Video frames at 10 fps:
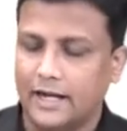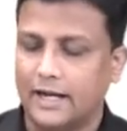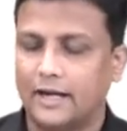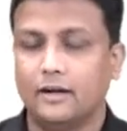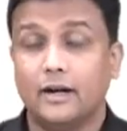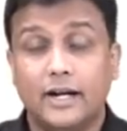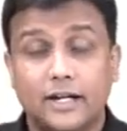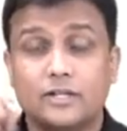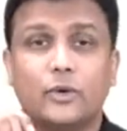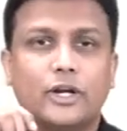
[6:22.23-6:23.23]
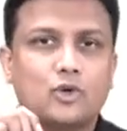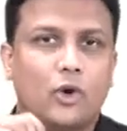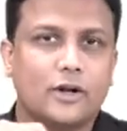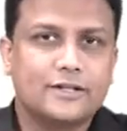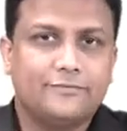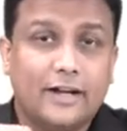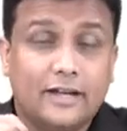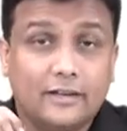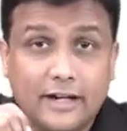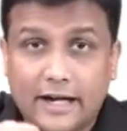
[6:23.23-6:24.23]
and it is going to ossify
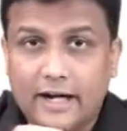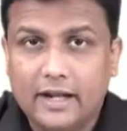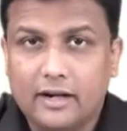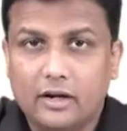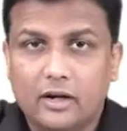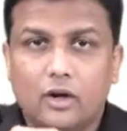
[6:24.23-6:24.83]
in the tendon